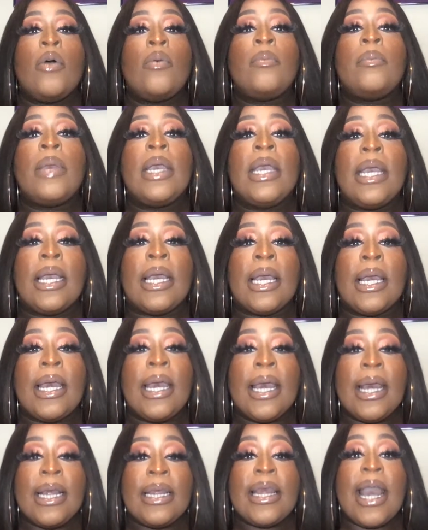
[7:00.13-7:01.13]
me
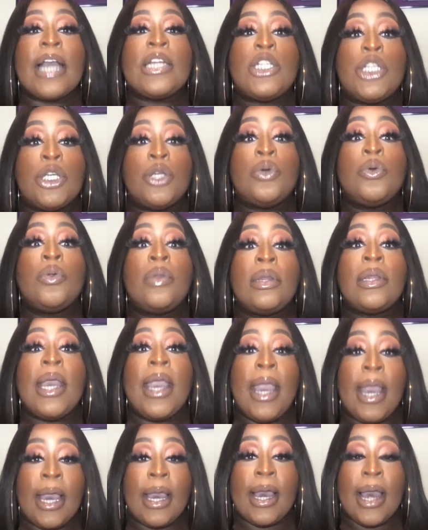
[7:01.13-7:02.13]
that you
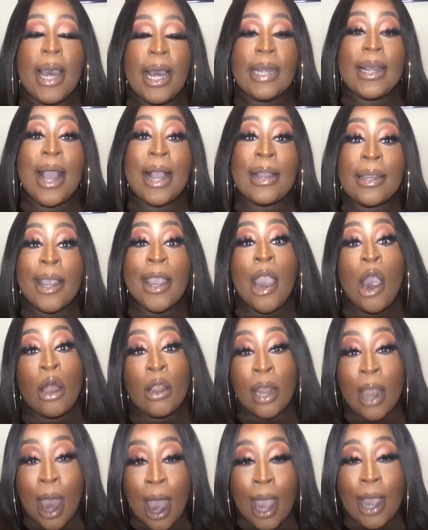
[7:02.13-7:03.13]
think that they are
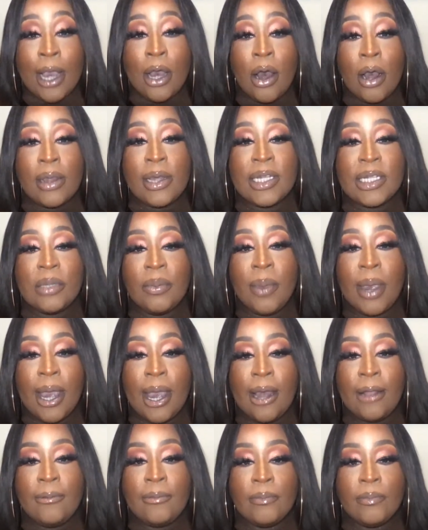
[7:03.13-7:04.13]
lying on this
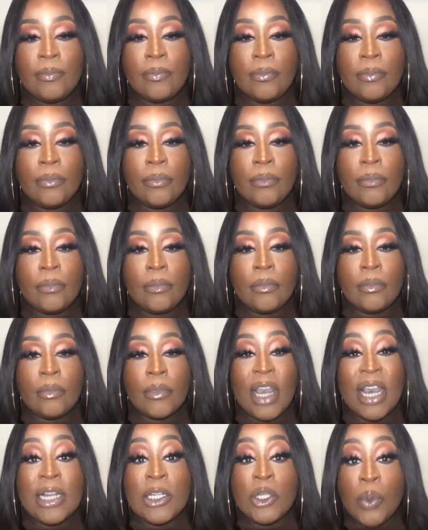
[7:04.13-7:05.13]
man
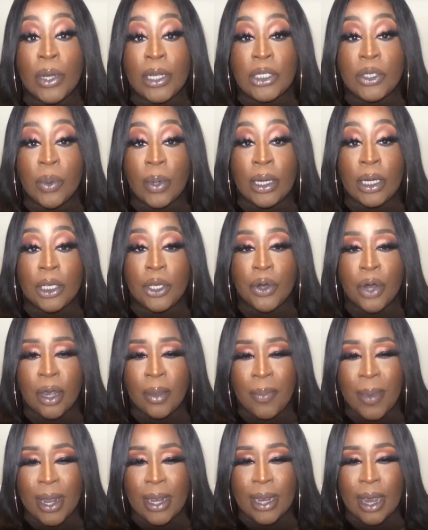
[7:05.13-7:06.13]
in 2020 during a
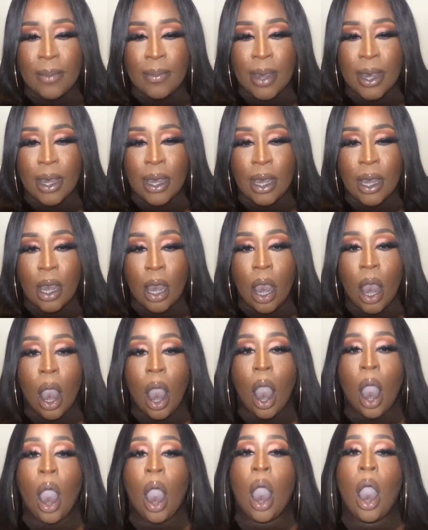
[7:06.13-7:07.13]
pandemic?
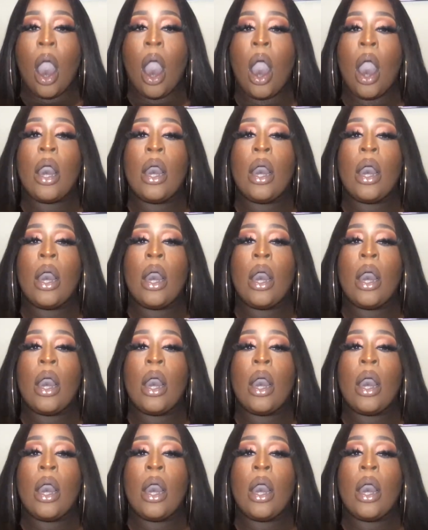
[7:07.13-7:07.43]
Ha.